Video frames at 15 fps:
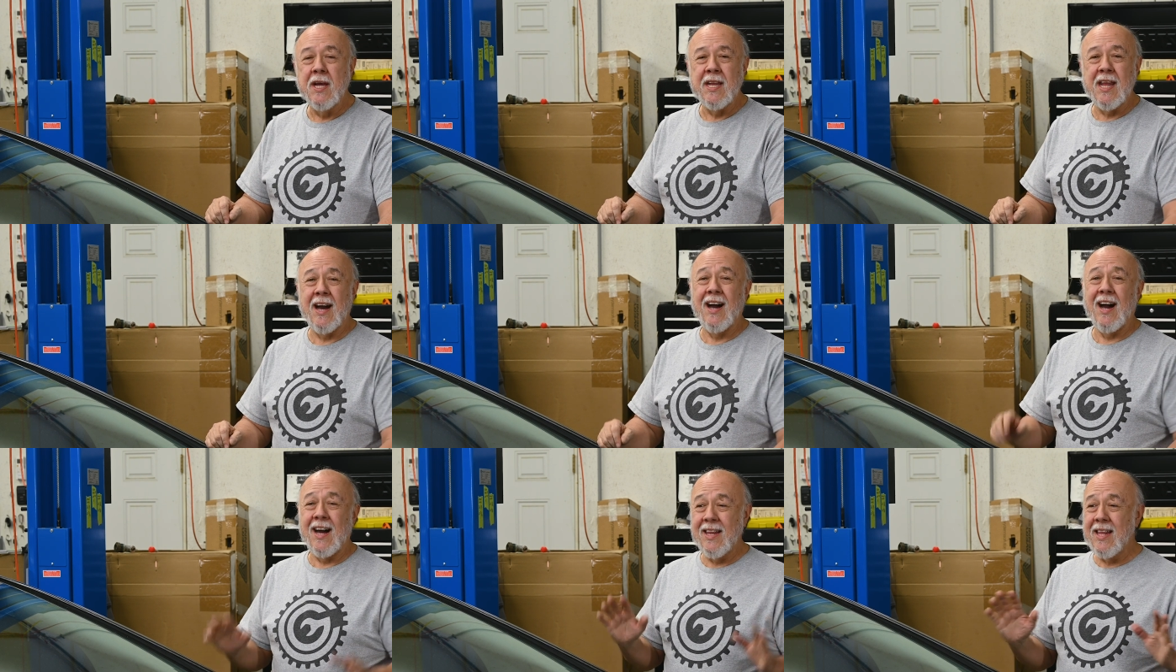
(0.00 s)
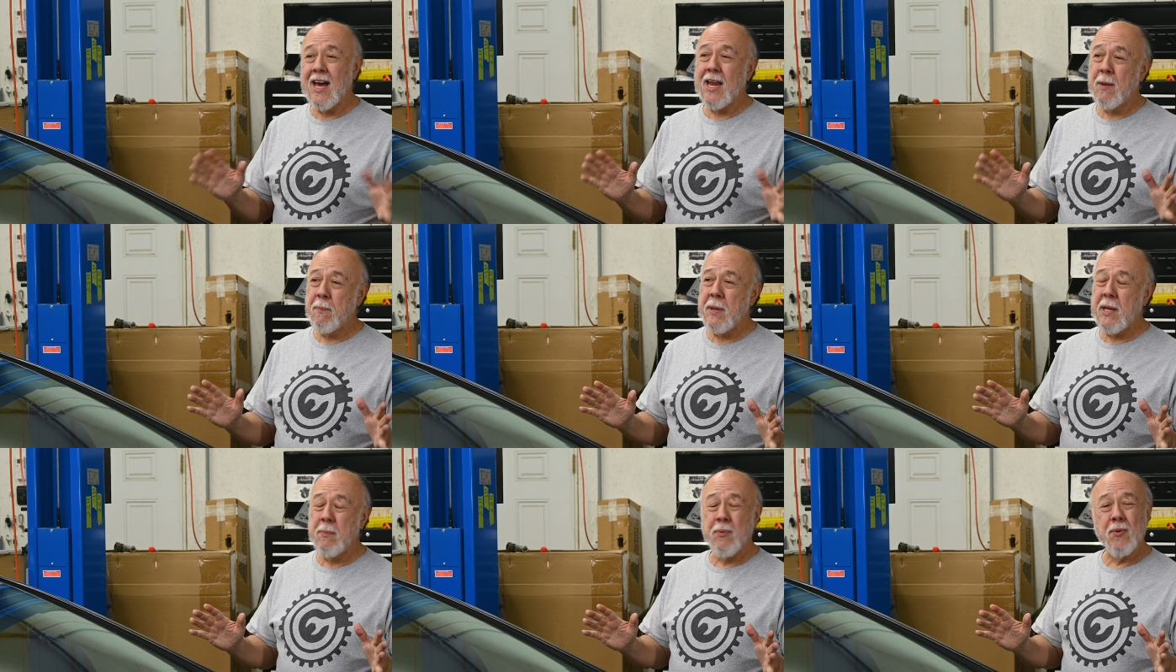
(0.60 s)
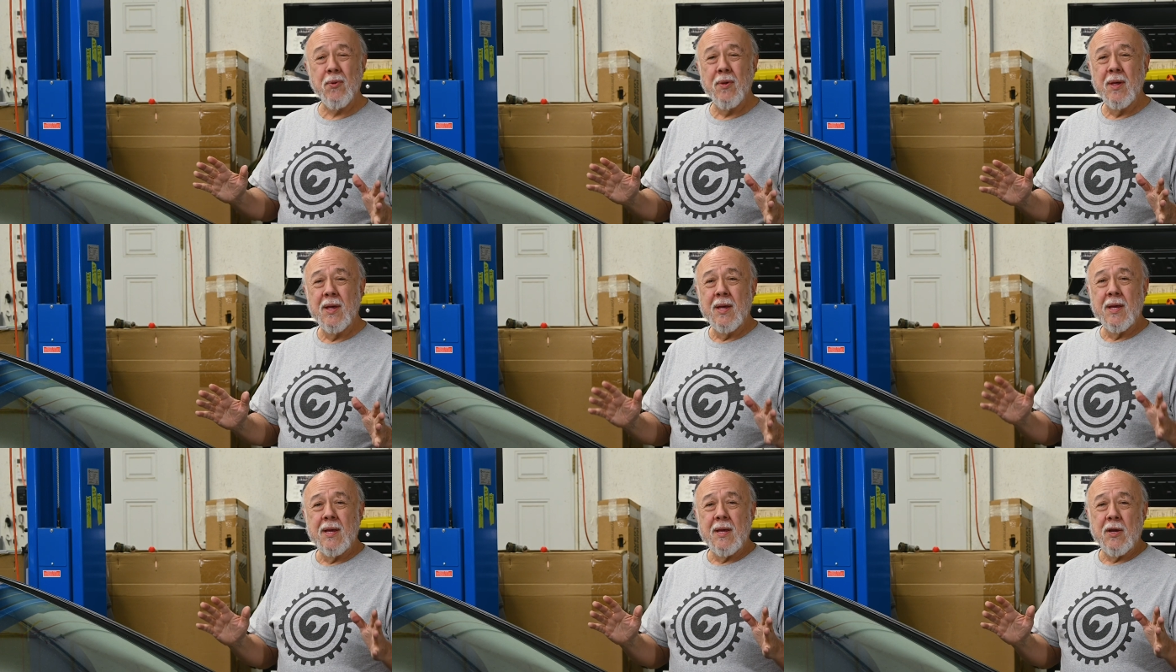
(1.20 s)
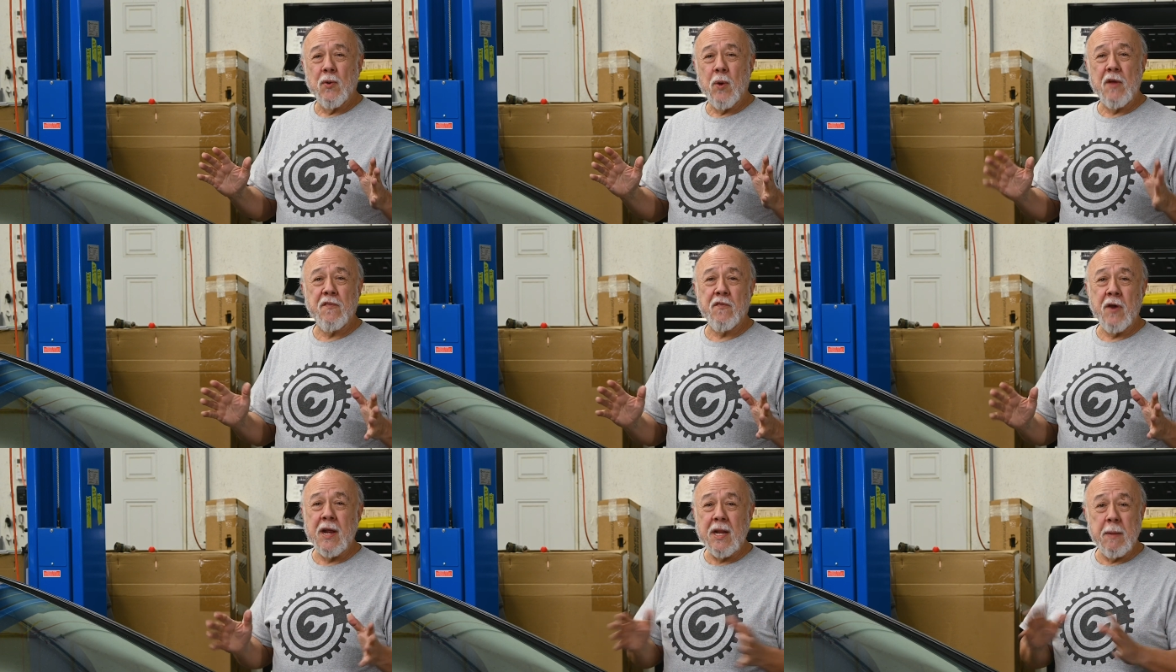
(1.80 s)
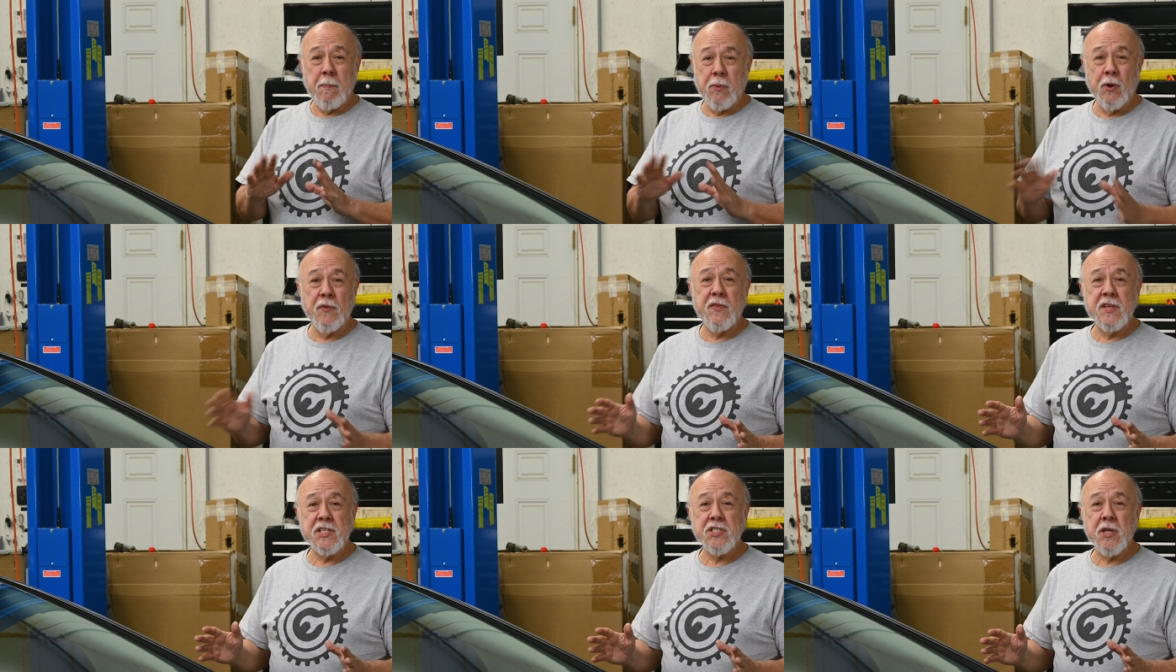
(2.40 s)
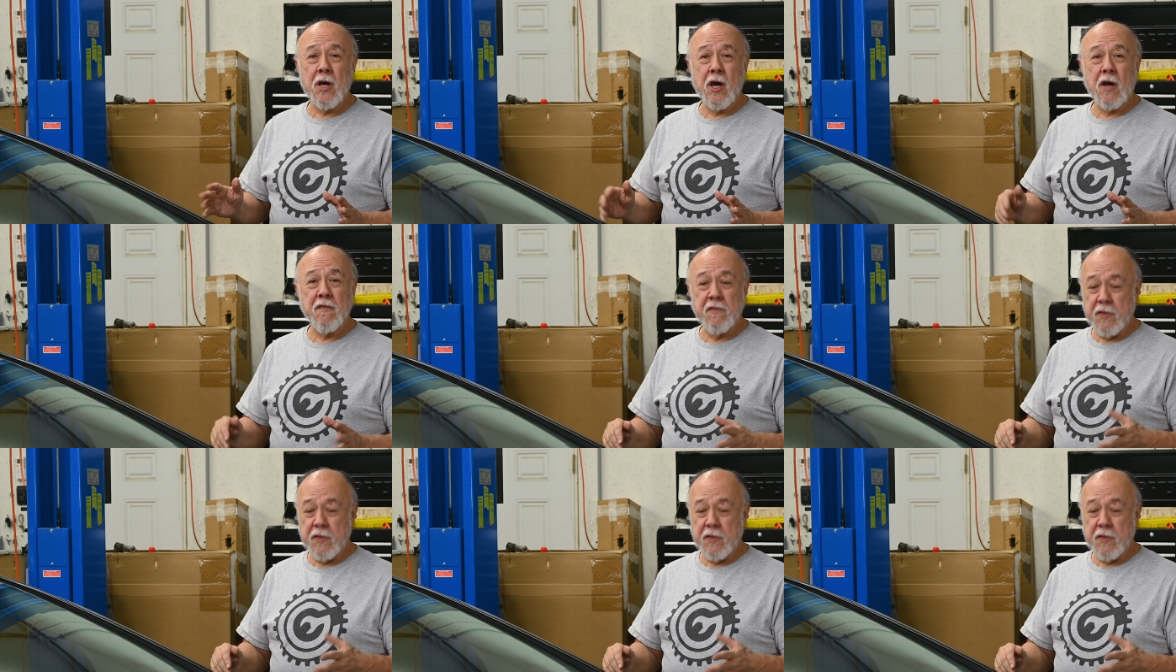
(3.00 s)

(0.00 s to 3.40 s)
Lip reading: Now, a lot of people, quite frankly, put this off.